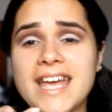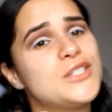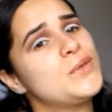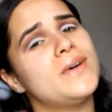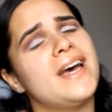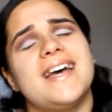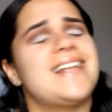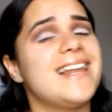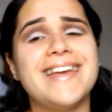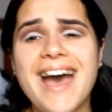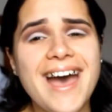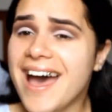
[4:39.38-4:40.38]
of my
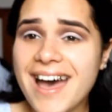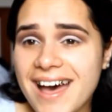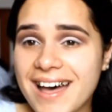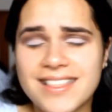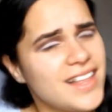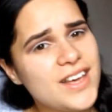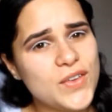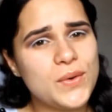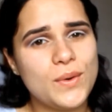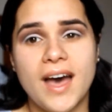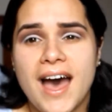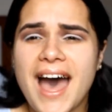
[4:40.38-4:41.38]
blood,
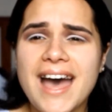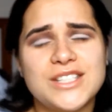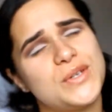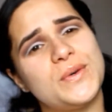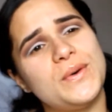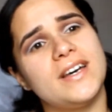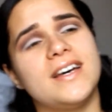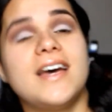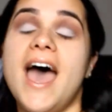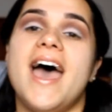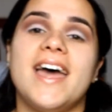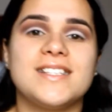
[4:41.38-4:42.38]
you're the cure,
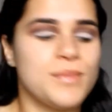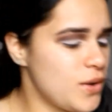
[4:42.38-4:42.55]
you're the